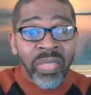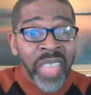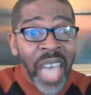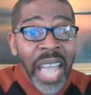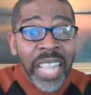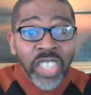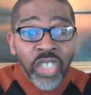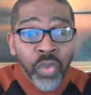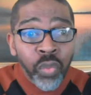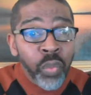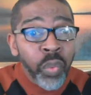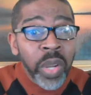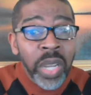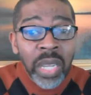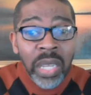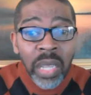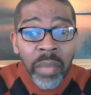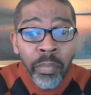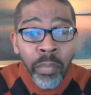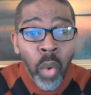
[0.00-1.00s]
That's
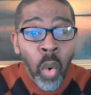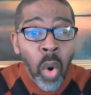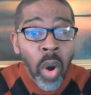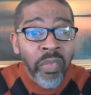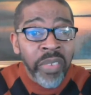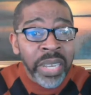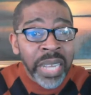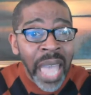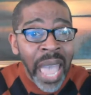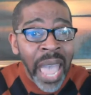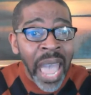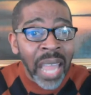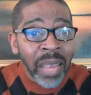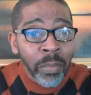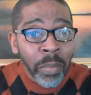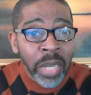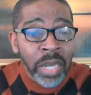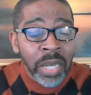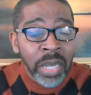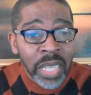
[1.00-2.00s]
really more of an
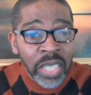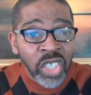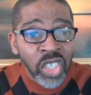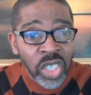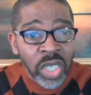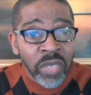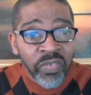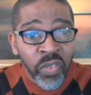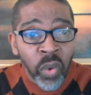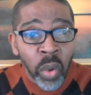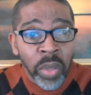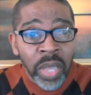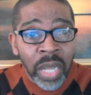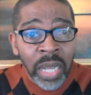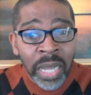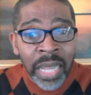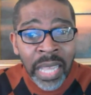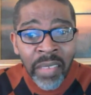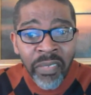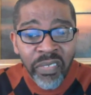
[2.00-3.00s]
admonition for
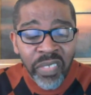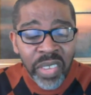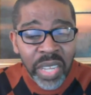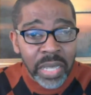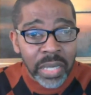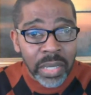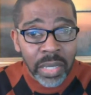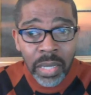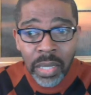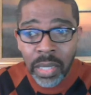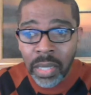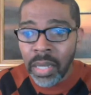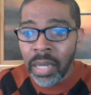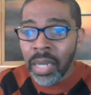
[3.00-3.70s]
the living